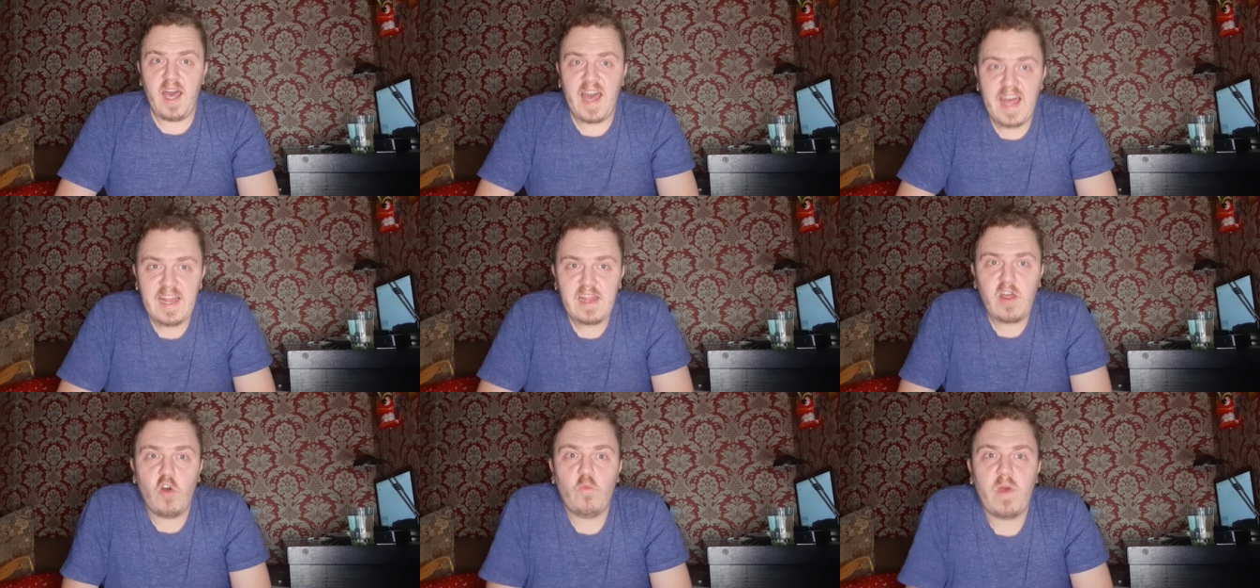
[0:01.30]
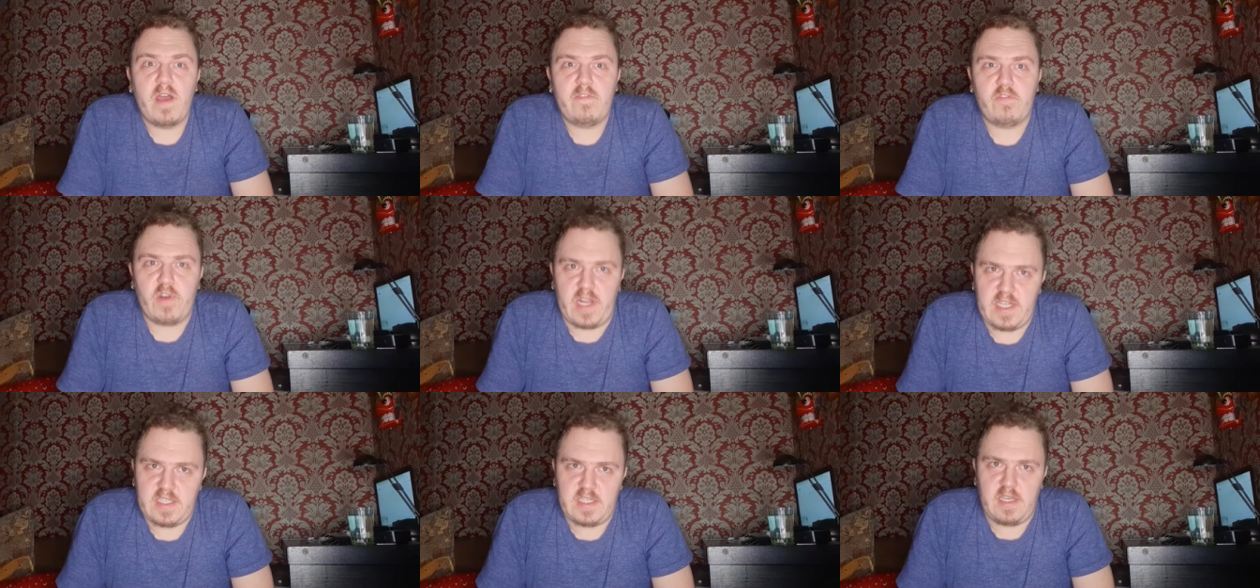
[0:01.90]
Hello my
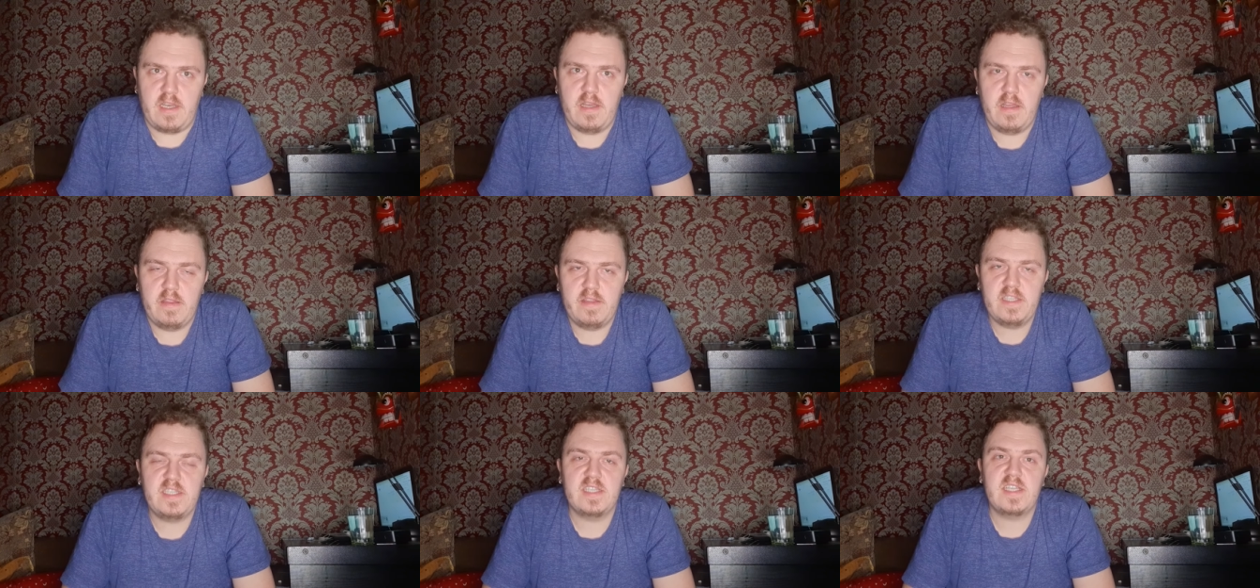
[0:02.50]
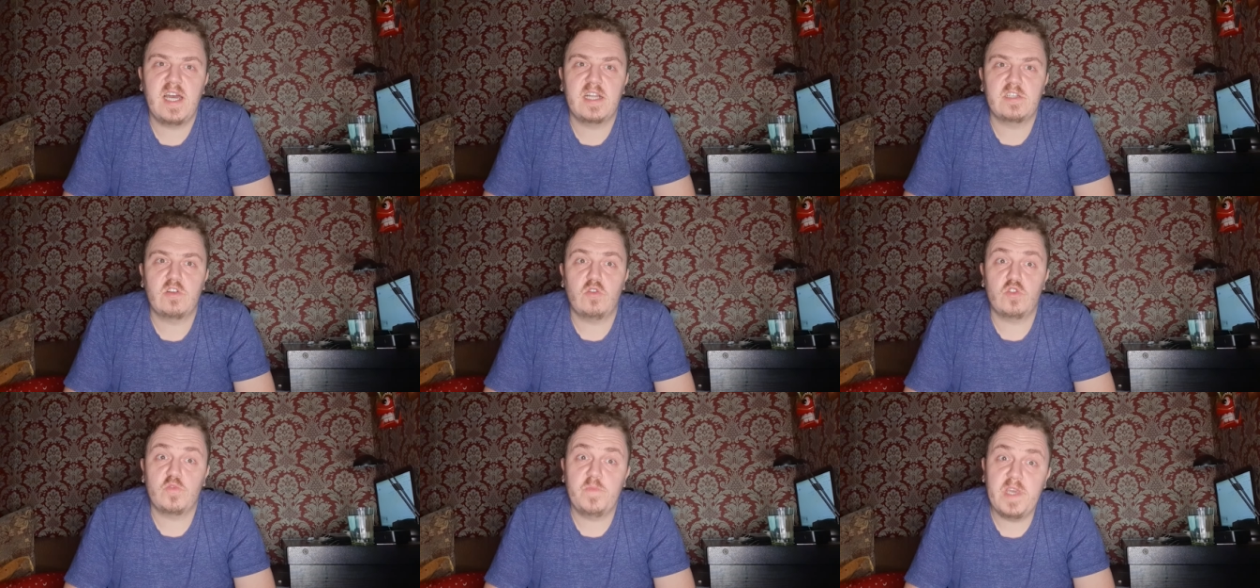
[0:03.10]
friends, this is
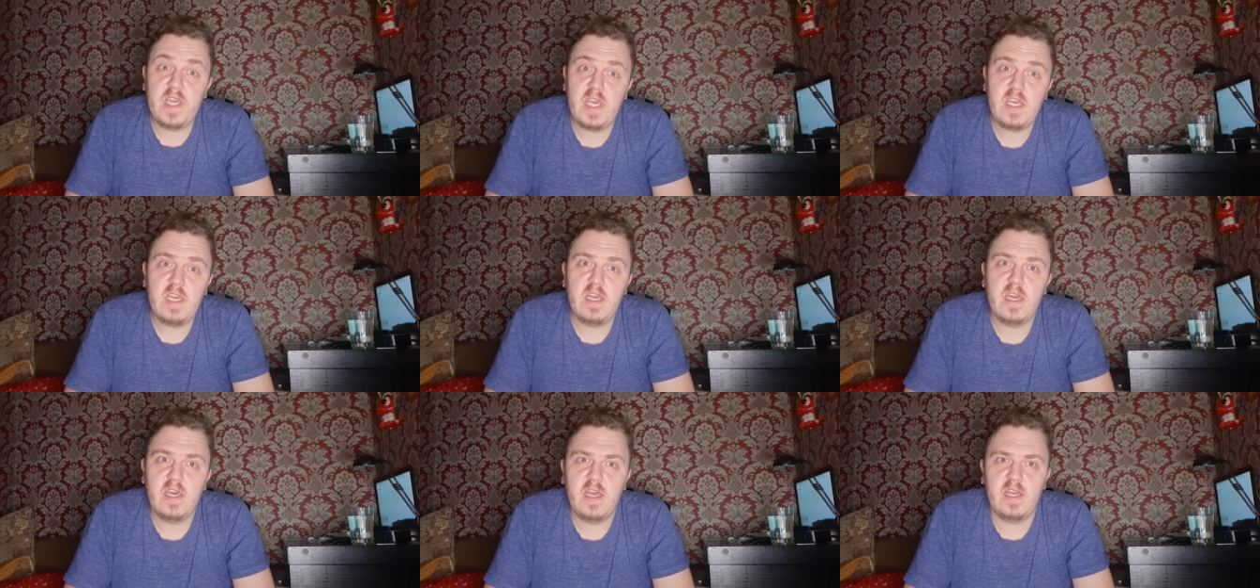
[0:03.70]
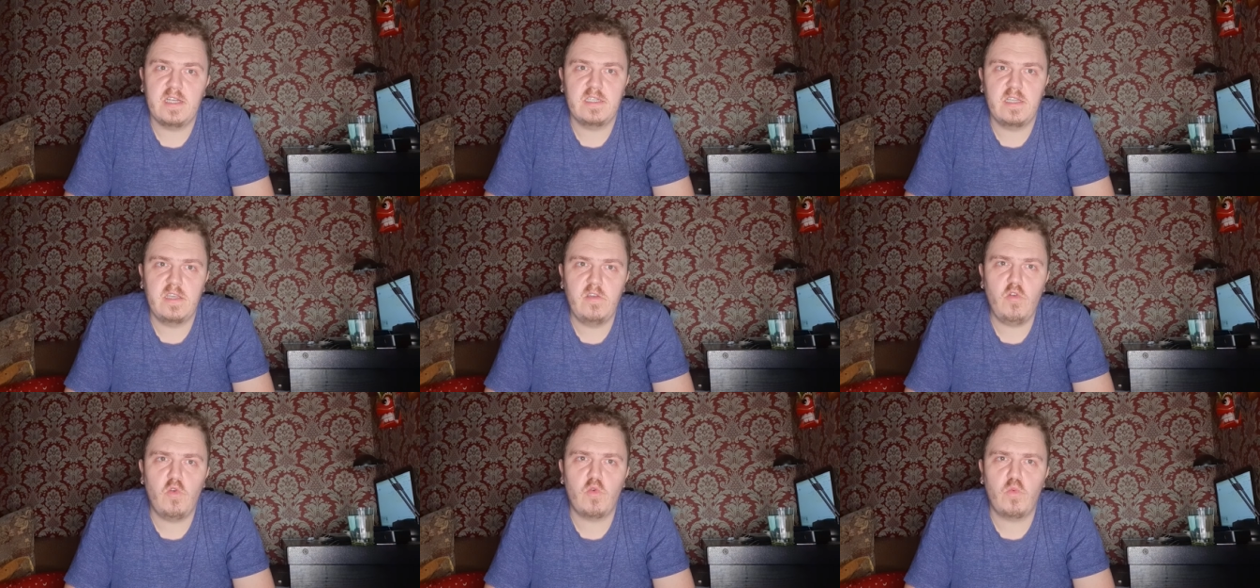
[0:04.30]
Anton speaking and
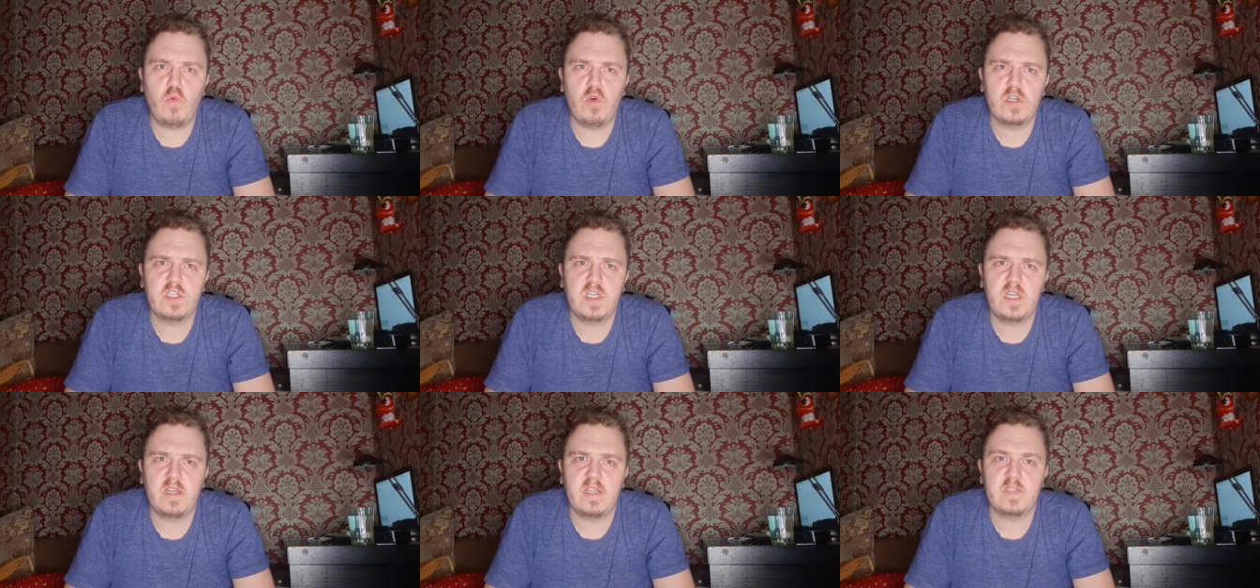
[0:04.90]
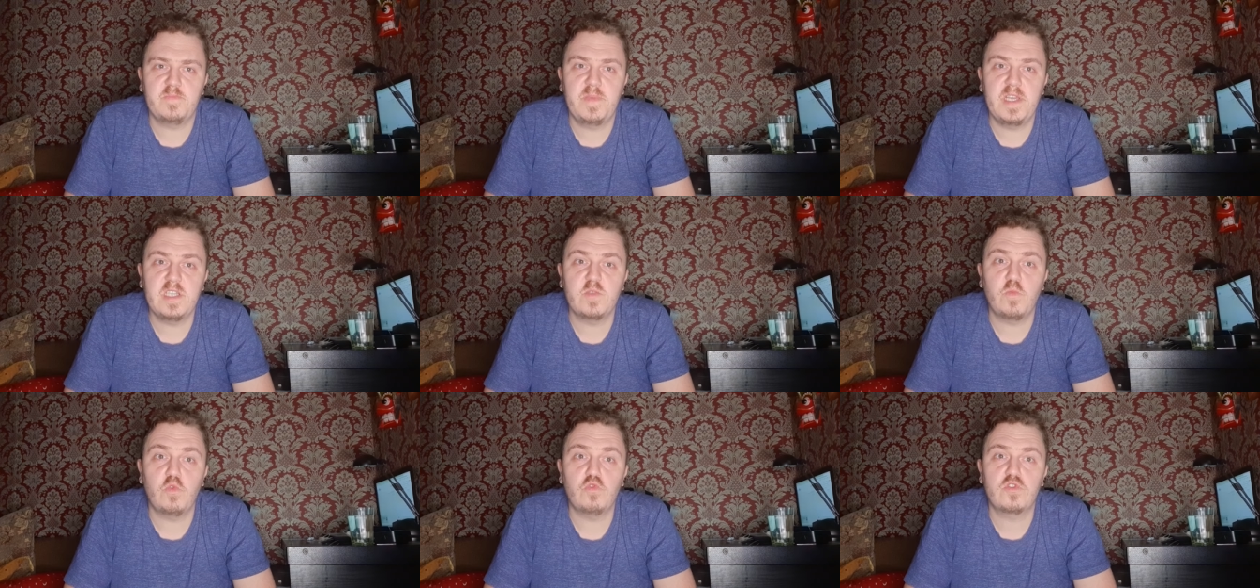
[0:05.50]
you're watching the
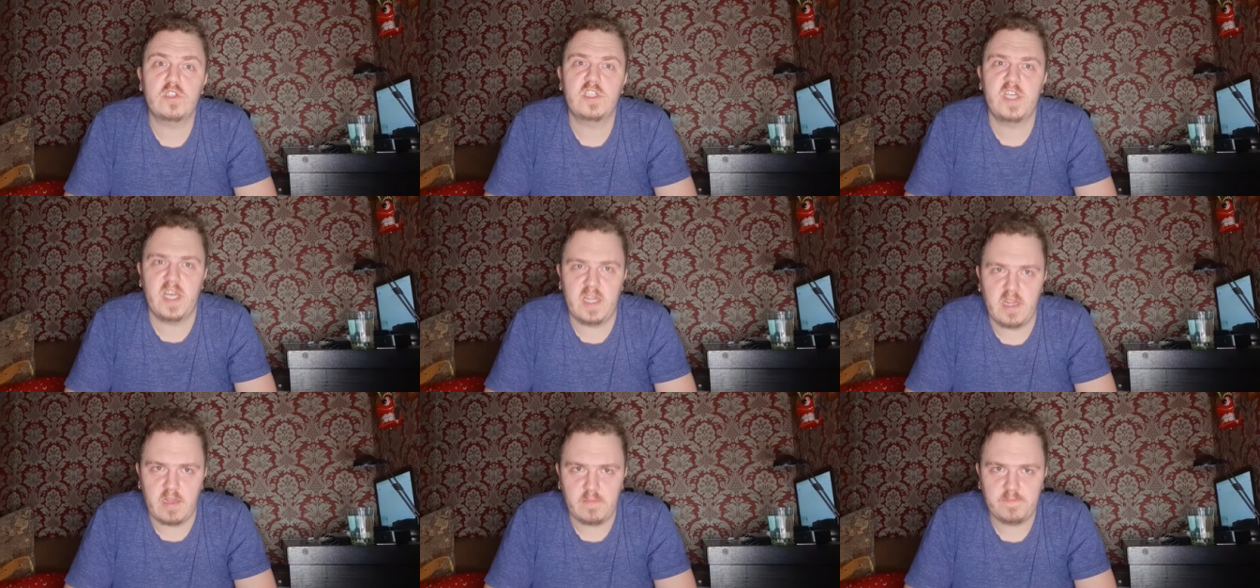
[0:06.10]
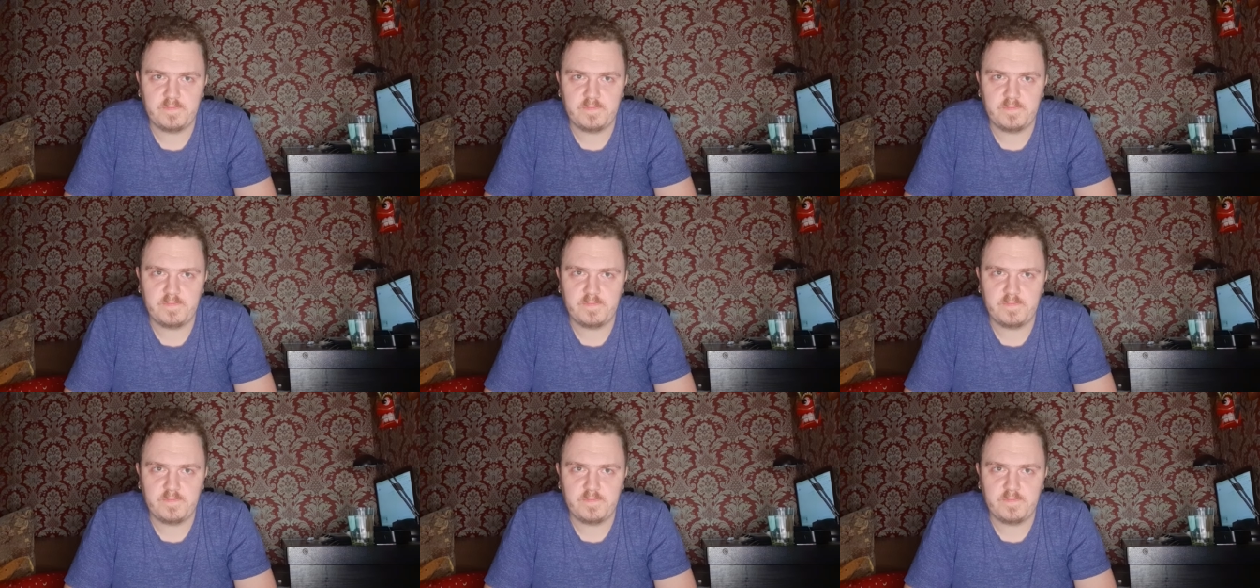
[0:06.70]
SpitsBooze channel.